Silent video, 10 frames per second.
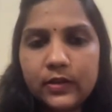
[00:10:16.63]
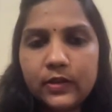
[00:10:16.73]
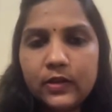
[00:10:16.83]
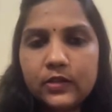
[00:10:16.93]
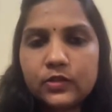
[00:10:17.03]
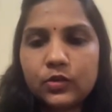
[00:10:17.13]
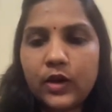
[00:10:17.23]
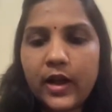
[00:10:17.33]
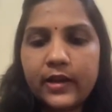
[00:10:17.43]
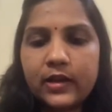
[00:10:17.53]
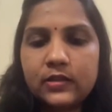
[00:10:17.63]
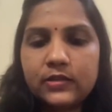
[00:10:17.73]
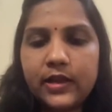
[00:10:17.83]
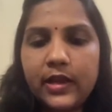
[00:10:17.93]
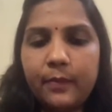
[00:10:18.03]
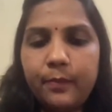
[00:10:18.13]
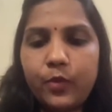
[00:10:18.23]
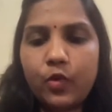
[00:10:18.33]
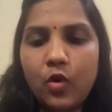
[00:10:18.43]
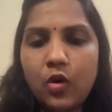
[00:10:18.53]
So I can say
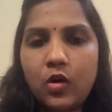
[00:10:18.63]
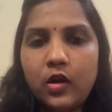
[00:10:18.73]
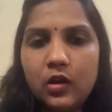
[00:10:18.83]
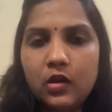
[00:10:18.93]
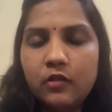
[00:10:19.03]
prod